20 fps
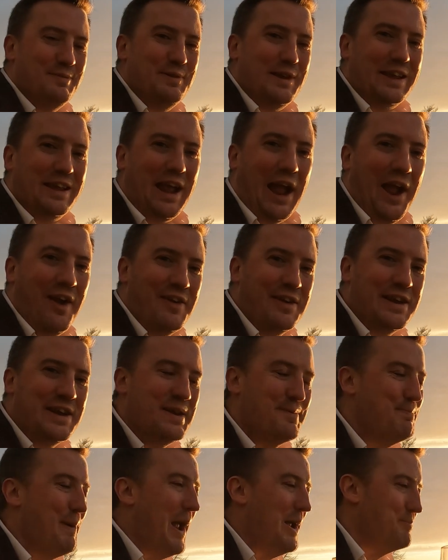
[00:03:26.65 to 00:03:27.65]
been carried
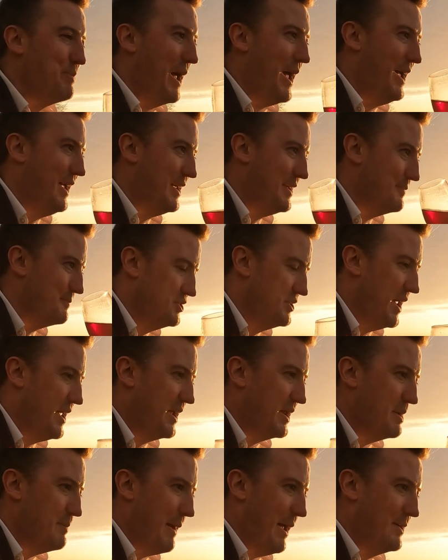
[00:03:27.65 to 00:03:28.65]
in a backpack,
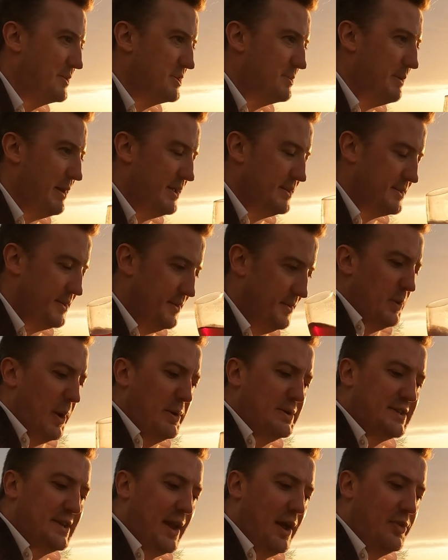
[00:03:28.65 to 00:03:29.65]
shaken about a bit. So what
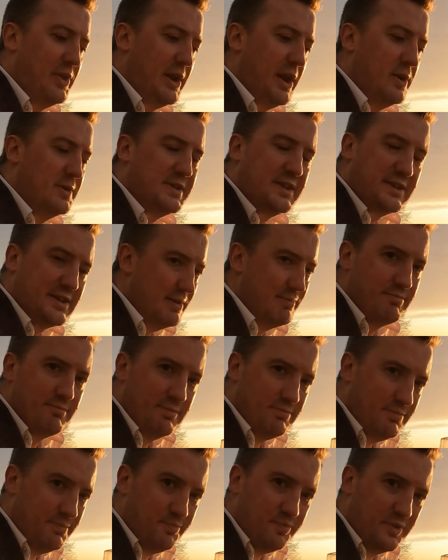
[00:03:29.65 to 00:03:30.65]
I would say on the nose is
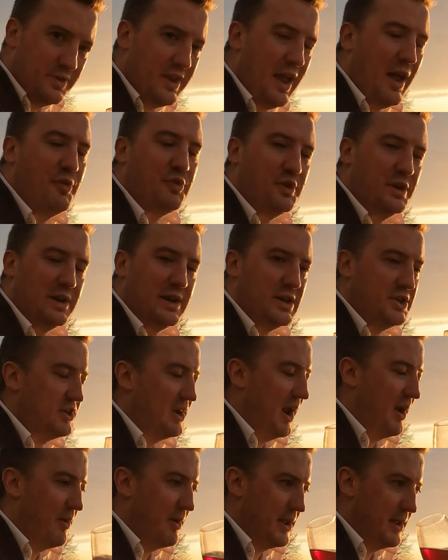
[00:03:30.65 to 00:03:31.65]
definitely
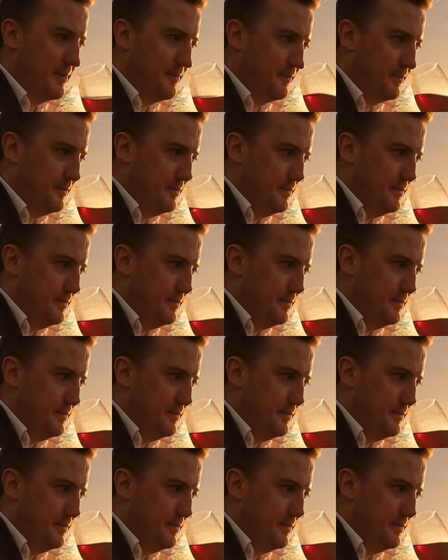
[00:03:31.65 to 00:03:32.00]
cherry,